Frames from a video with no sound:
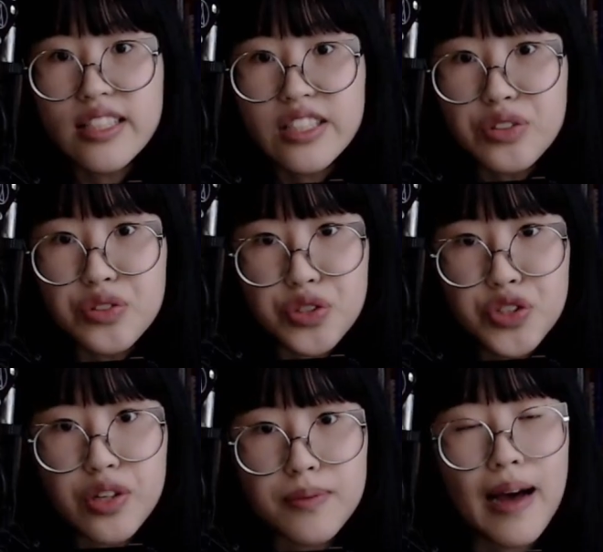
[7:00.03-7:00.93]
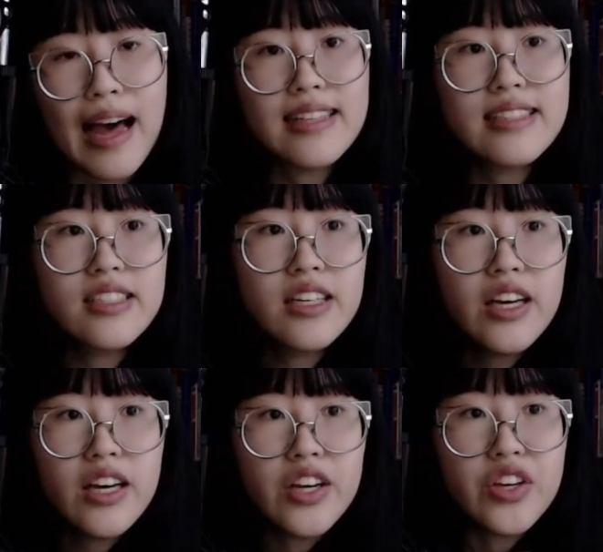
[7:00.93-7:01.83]
you do your best,
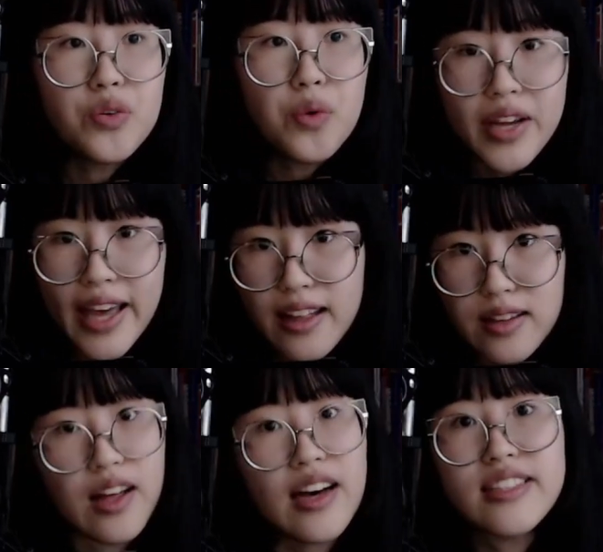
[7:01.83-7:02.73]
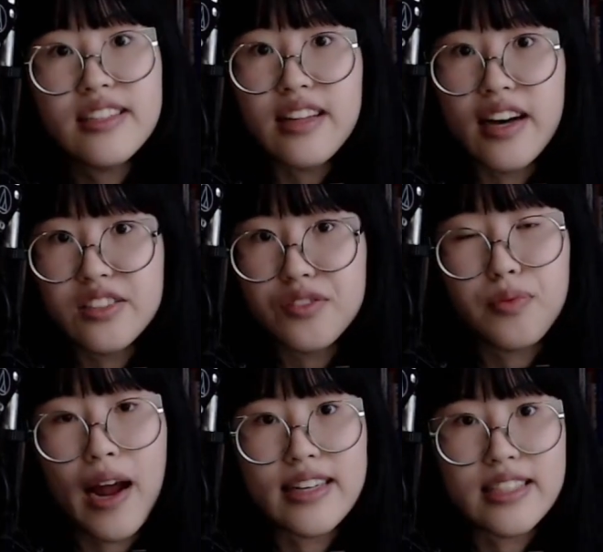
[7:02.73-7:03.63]
you will get lots and lots of
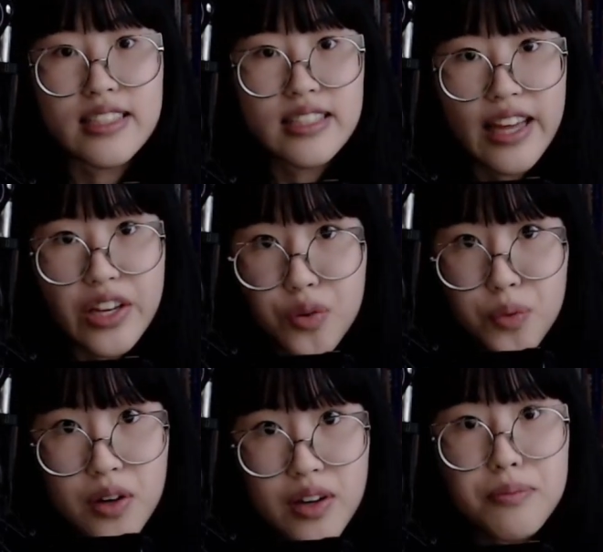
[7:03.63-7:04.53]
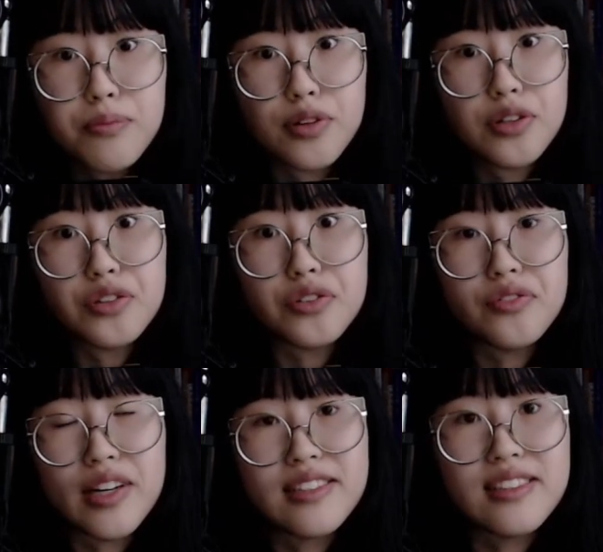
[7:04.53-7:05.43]
practice and you will improve,
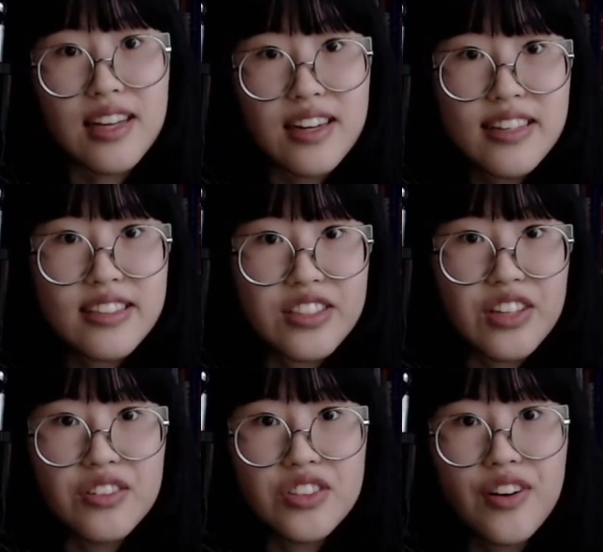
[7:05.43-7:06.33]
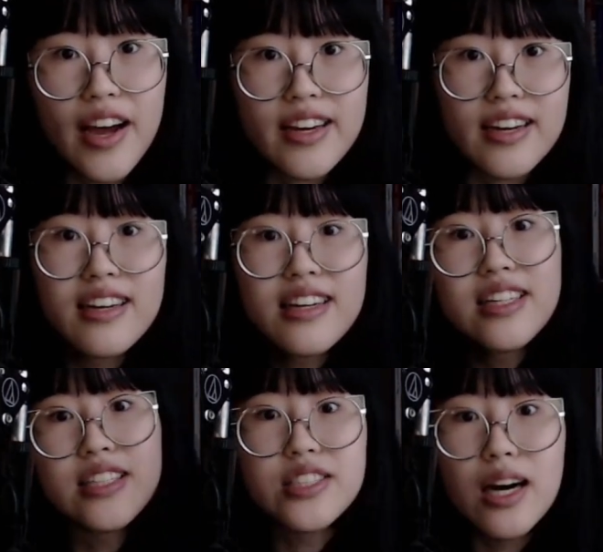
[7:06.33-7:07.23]
as long as you don't try to
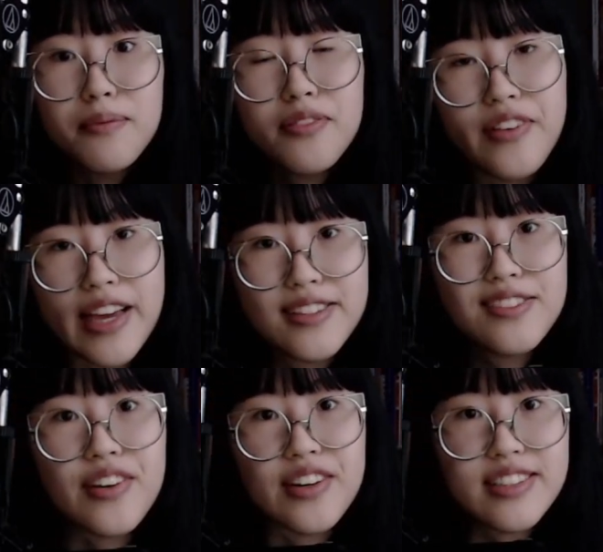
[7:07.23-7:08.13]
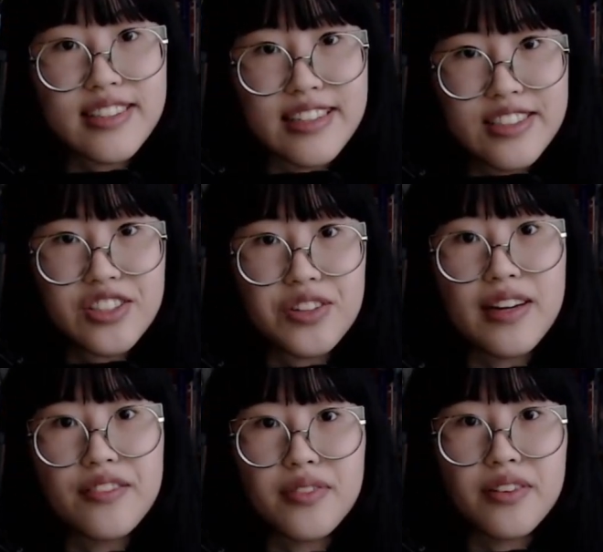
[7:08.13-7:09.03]
jump face first into
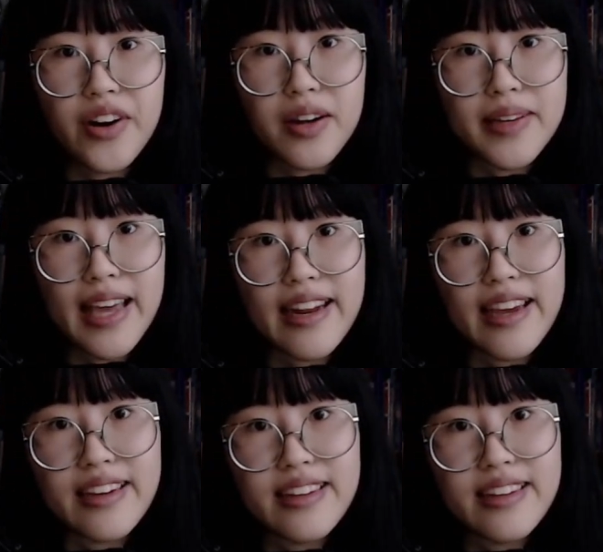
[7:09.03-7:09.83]
it from the very beginning.